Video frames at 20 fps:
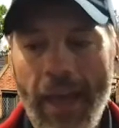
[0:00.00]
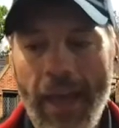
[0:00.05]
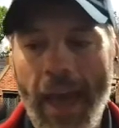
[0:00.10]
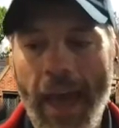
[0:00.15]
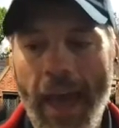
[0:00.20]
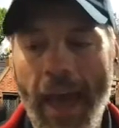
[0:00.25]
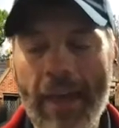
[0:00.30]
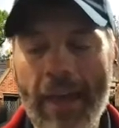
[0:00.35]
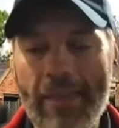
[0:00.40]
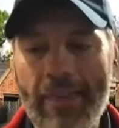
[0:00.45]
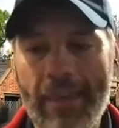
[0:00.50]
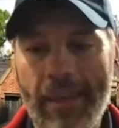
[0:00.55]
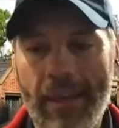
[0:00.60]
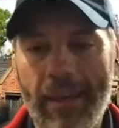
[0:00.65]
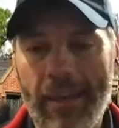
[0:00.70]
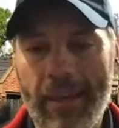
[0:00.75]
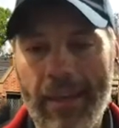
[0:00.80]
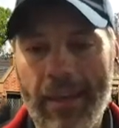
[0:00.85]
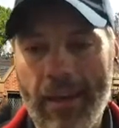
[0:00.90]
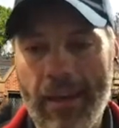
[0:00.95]
And
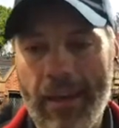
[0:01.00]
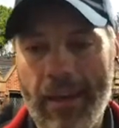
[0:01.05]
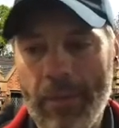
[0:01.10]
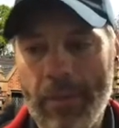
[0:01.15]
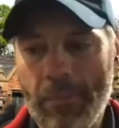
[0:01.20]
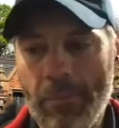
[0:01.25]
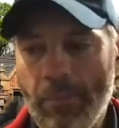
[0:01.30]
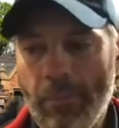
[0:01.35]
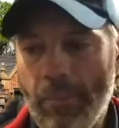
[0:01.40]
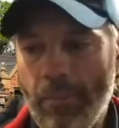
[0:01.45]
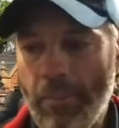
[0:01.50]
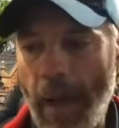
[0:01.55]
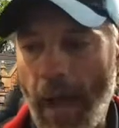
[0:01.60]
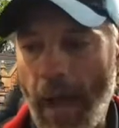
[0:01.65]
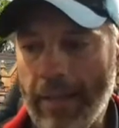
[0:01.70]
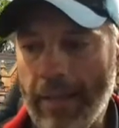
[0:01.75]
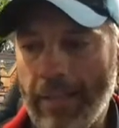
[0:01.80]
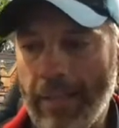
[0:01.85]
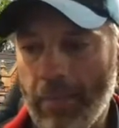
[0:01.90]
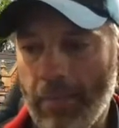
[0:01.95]
then
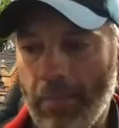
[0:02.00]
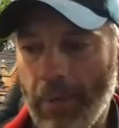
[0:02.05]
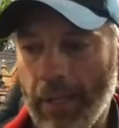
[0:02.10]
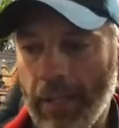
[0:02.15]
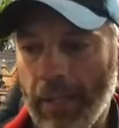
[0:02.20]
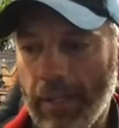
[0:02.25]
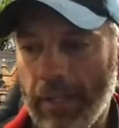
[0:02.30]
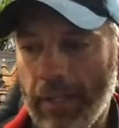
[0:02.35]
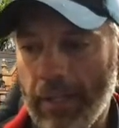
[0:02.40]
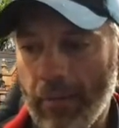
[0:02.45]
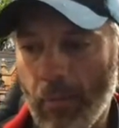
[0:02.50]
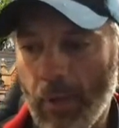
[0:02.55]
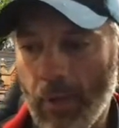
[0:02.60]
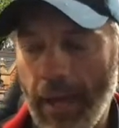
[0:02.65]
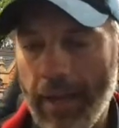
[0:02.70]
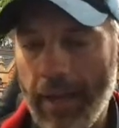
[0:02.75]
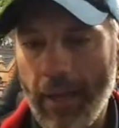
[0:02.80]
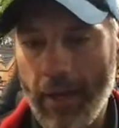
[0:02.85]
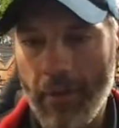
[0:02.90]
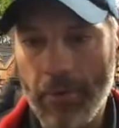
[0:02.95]
I typically, when
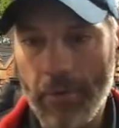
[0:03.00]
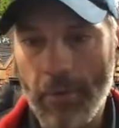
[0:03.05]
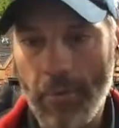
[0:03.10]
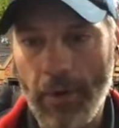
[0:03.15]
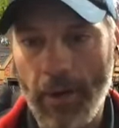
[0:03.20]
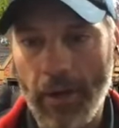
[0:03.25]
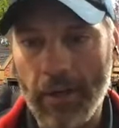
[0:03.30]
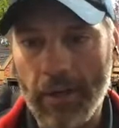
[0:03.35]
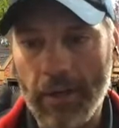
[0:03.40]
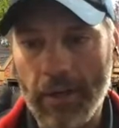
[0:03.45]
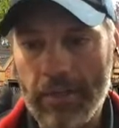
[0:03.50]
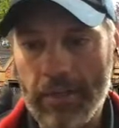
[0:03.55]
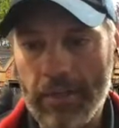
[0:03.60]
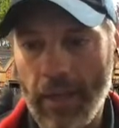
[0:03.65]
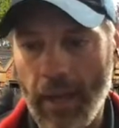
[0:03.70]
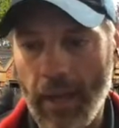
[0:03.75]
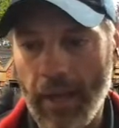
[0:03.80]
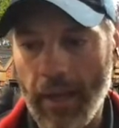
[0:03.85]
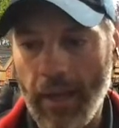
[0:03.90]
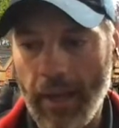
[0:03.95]
I go to the parks,
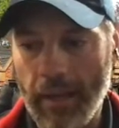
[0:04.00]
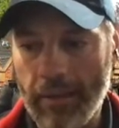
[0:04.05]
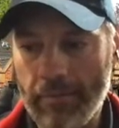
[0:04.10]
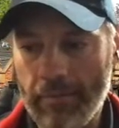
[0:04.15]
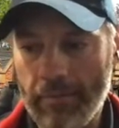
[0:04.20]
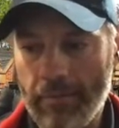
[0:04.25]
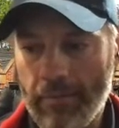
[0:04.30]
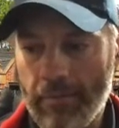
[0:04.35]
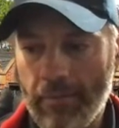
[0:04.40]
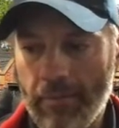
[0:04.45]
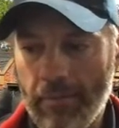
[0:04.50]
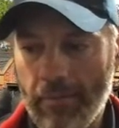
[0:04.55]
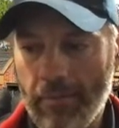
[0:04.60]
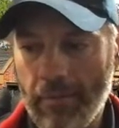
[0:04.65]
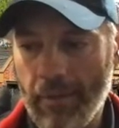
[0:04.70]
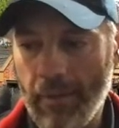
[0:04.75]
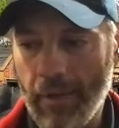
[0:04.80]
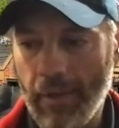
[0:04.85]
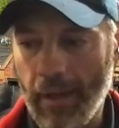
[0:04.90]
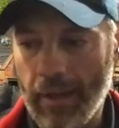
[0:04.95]
I
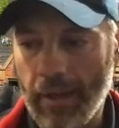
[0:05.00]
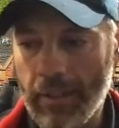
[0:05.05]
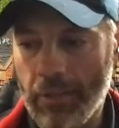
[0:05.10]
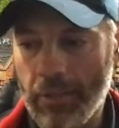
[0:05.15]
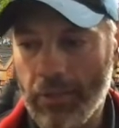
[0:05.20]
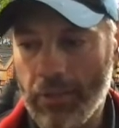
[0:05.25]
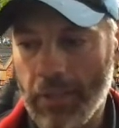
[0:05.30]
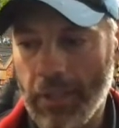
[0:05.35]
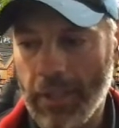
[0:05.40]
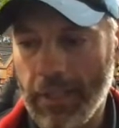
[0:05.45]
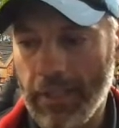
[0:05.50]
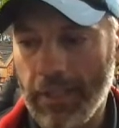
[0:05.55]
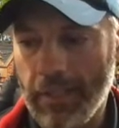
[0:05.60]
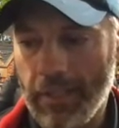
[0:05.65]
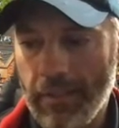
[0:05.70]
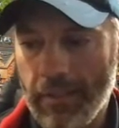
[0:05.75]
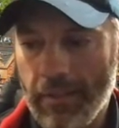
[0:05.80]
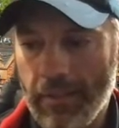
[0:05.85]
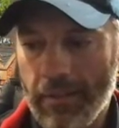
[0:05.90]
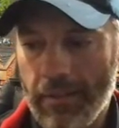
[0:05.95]
usually
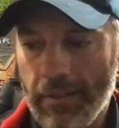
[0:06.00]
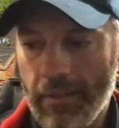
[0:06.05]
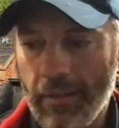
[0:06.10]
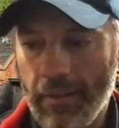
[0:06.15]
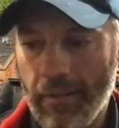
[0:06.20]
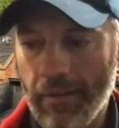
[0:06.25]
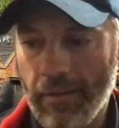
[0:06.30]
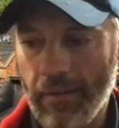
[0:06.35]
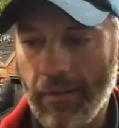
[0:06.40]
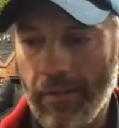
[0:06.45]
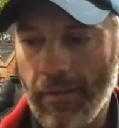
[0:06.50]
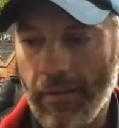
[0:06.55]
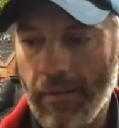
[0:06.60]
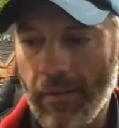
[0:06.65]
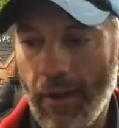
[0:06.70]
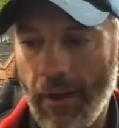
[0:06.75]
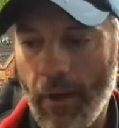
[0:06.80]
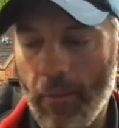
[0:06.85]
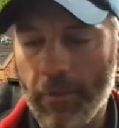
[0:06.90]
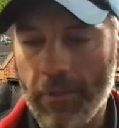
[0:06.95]

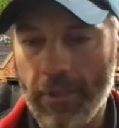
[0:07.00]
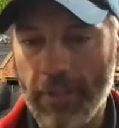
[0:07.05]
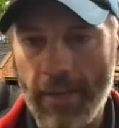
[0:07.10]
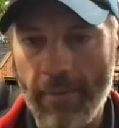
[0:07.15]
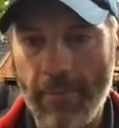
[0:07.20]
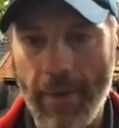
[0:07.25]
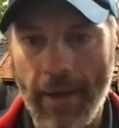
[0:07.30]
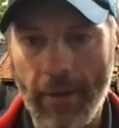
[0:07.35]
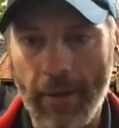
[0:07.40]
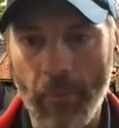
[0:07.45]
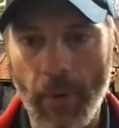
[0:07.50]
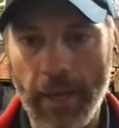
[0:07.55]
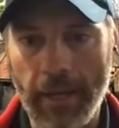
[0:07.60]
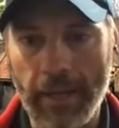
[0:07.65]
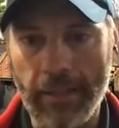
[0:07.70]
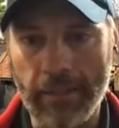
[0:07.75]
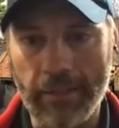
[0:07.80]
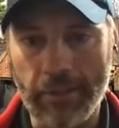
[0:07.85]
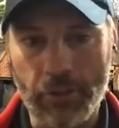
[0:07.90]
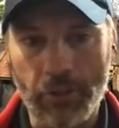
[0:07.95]
almost eat my
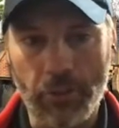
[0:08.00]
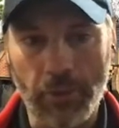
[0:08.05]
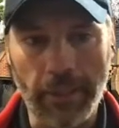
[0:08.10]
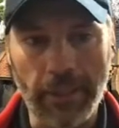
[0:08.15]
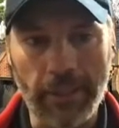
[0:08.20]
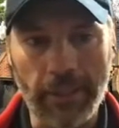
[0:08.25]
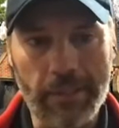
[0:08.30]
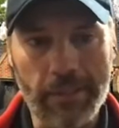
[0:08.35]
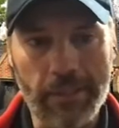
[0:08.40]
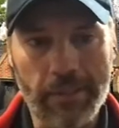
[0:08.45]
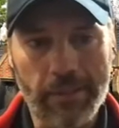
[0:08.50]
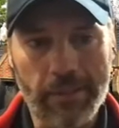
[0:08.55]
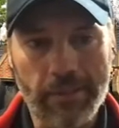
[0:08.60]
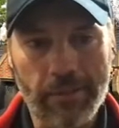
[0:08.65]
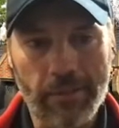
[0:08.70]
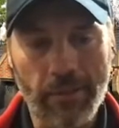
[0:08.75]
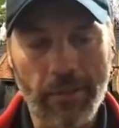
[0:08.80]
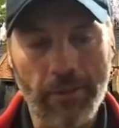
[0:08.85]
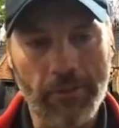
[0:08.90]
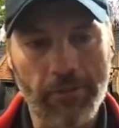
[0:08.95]
weight in treats.
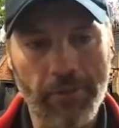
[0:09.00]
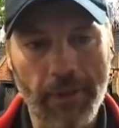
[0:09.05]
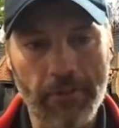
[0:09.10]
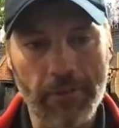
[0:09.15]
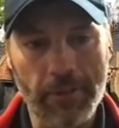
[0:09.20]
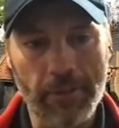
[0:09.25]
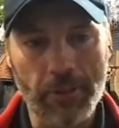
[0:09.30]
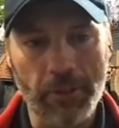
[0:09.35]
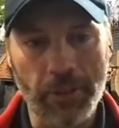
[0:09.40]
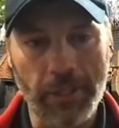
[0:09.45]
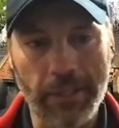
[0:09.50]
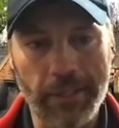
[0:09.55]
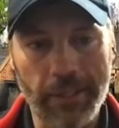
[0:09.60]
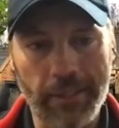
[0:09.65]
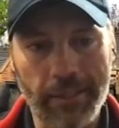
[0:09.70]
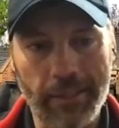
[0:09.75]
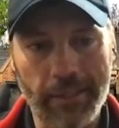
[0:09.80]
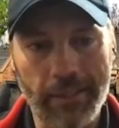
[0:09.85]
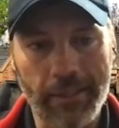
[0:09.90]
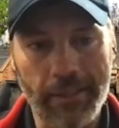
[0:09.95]
Do you have a favorite treat
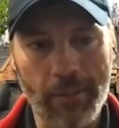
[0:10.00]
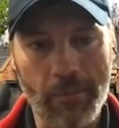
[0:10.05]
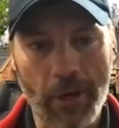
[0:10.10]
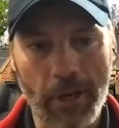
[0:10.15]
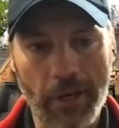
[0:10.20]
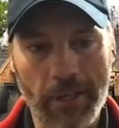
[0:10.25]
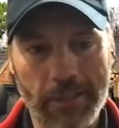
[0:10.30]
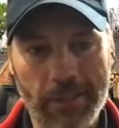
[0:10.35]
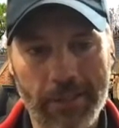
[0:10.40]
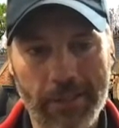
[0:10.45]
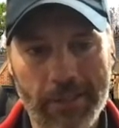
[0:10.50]
in the parks?